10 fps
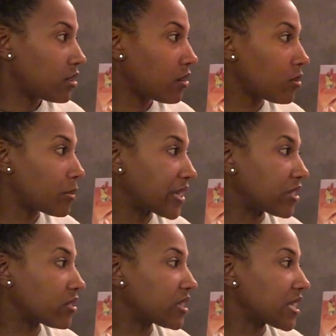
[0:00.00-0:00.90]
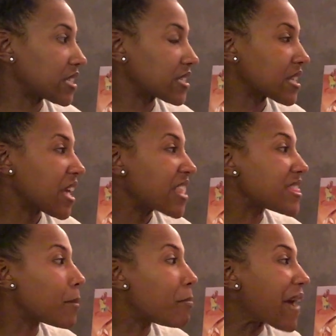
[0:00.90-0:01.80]
Oh my goodness.
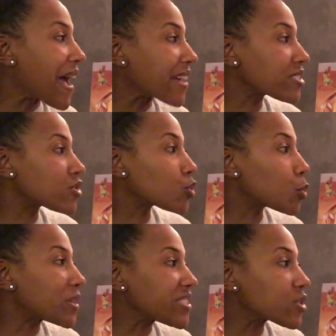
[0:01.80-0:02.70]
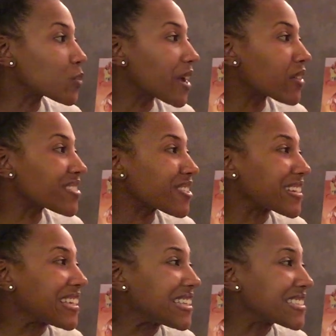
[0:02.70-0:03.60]
The bags twist around their
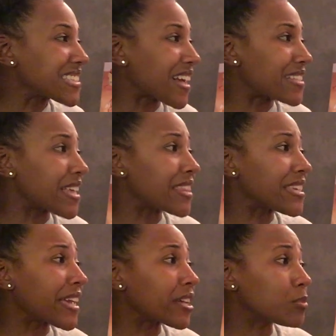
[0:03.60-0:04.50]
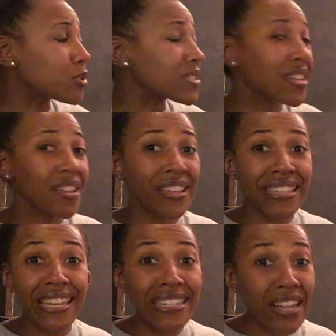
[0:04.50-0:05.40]
insides and the animals
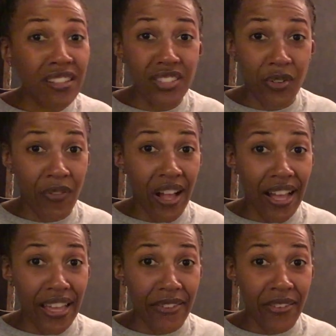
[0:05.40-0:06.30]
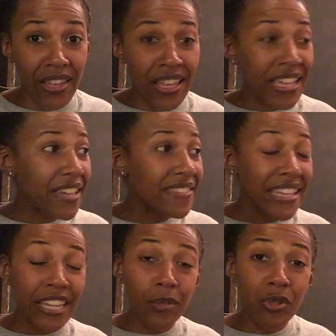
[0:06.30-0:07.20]
cannot survive. If the
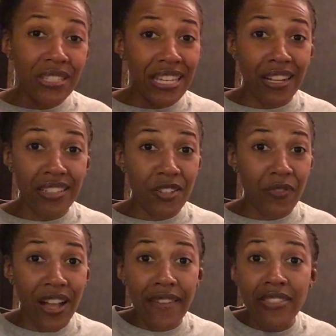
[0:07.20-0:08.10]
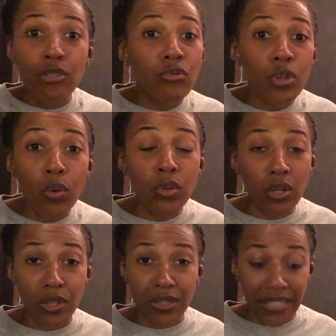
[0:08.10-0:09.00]
animals cannot survive, they're no
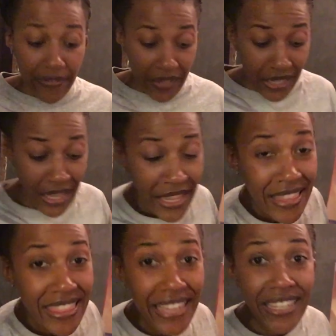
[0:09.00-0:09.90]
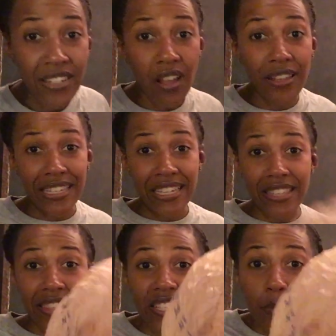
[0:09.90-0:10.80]
longer living. They cannot
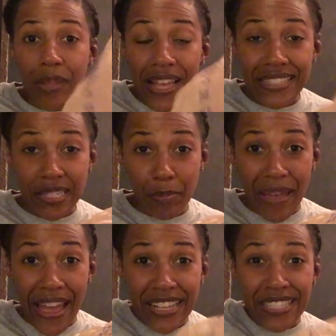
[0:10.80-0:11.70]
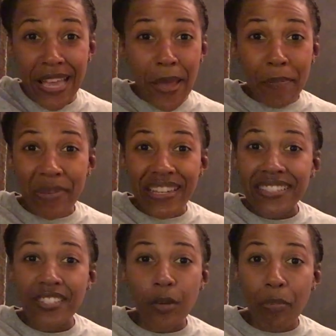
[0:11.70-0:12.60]
eat these plastic bags
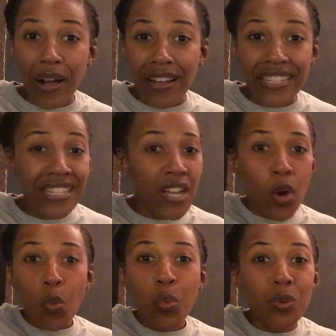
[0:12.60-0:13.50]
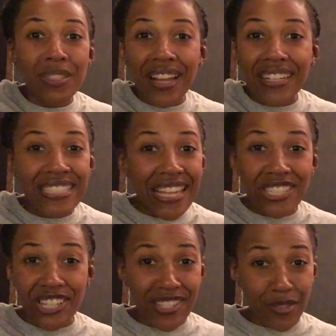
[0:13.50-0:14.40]
because their body will not
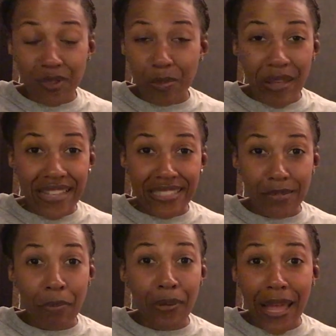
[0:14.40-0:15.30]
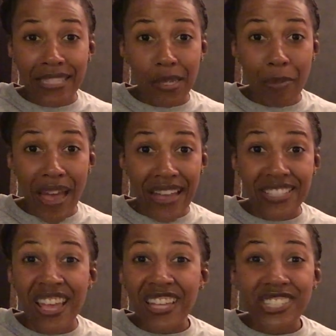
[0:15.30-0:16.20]
digest those plastic
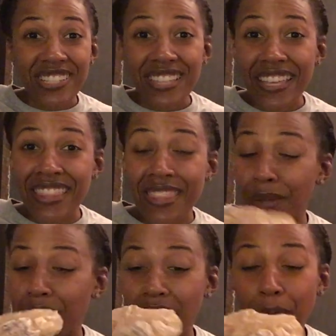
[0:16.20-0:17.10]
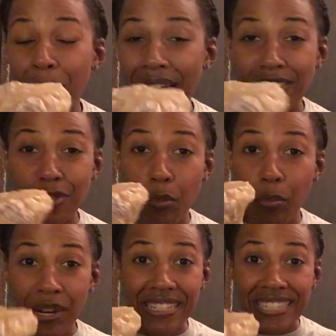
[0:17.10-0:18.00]
bags. Just like the bags don't
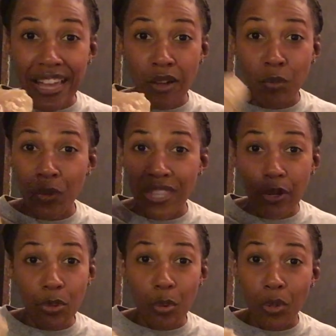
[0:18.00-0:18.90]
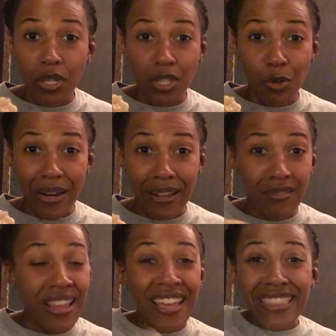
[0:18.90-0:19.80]
break down when they're thrown on the
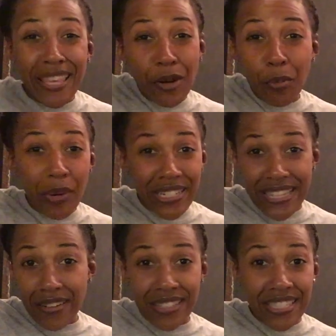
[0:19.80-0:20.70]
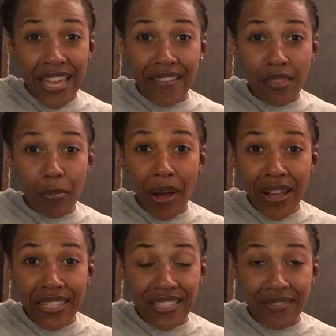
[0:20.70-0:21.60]
ground, they don't break down inside of the
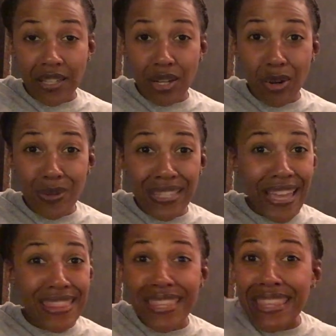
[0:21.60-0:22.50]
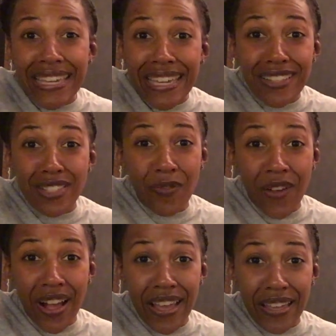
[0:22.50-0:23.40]
bodies of the goats, and then they can't
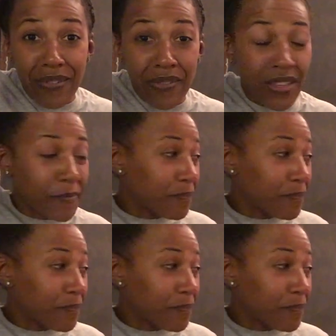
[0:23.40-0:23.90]
survive.